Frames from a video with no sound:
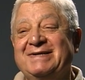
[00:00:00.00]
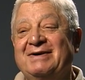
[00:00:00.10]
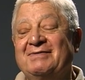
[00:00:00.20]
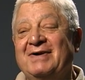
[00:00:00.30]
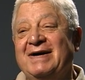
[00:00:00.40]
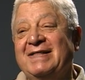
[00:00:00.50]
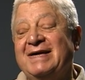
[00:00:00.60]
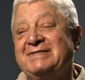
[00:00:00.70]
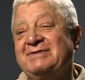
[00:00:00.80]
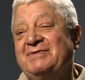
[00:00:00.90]
so
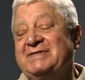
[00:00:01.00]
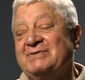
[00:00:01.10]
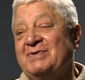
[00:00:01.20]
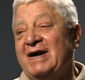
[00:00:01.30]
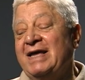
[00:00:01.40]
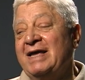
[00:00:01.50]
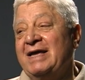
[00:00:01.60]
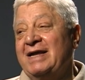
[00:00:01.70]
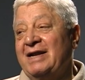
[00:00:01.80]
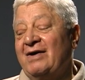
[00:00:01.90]
that's the reason why.
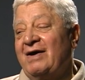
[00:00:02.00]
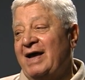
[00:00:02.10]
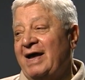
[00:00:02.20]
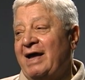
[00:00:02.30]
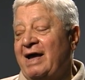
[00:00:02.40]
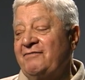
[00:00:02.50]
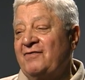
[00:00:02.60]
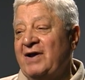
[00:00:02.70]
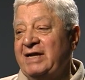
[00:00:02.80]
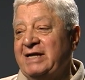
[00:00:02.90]
Now I
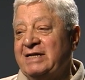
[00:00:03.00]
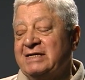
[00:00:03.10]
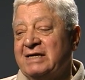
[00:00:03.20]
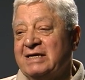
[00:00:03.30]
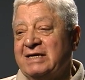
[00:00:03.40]
find that